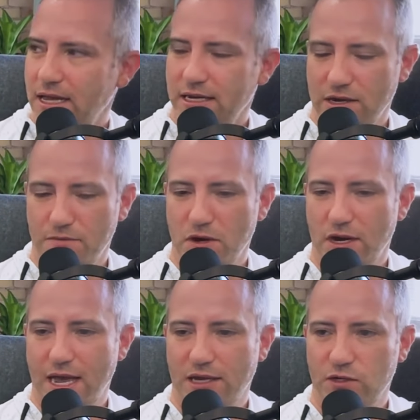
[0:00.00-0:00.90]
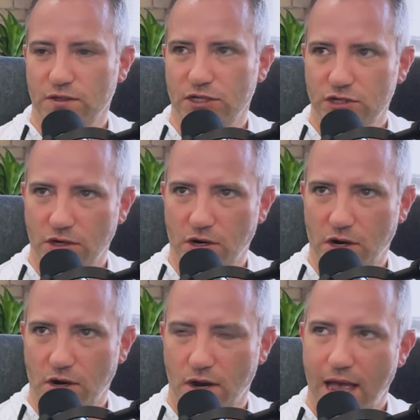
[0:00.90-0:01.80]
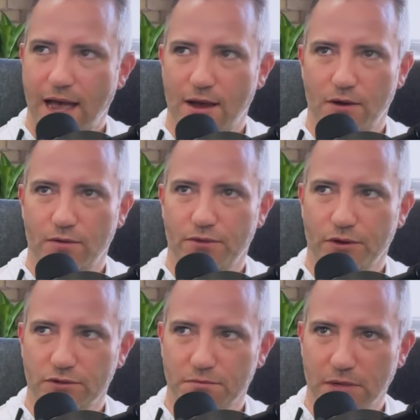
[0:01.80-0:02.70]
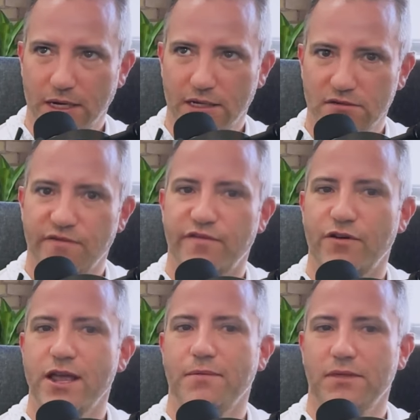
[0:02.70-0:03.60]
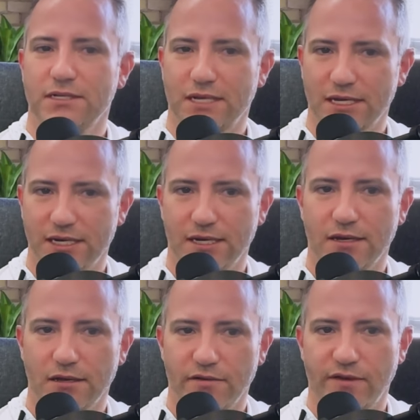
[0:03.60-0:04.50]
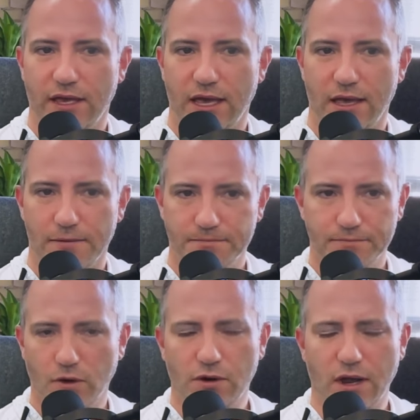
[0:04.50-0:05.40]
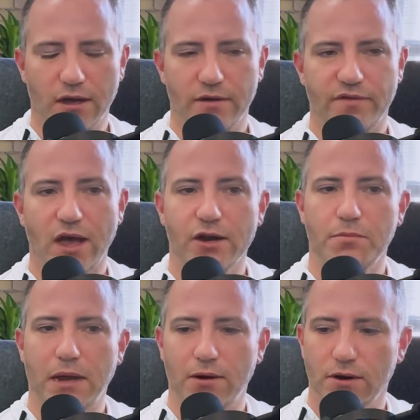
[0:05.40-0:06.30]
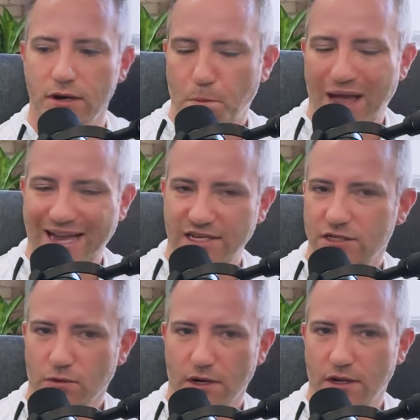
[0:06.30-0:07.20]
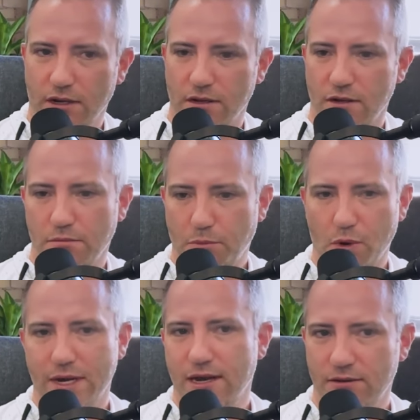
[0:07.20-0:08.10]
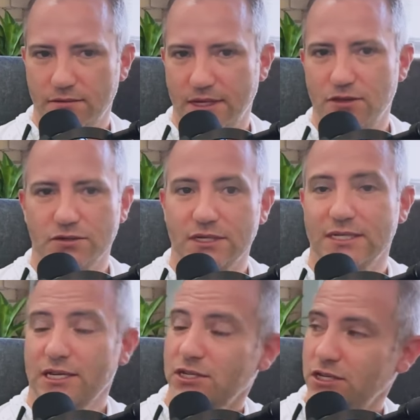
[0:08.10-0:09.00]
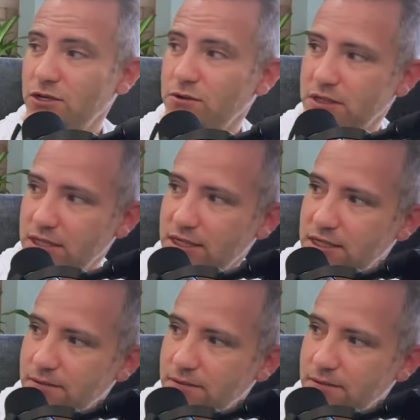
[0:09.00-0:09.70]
Now, I'm not actually sure how those meetings frame this idea of A A or of higher power. I just want to point out that those things actually do exist.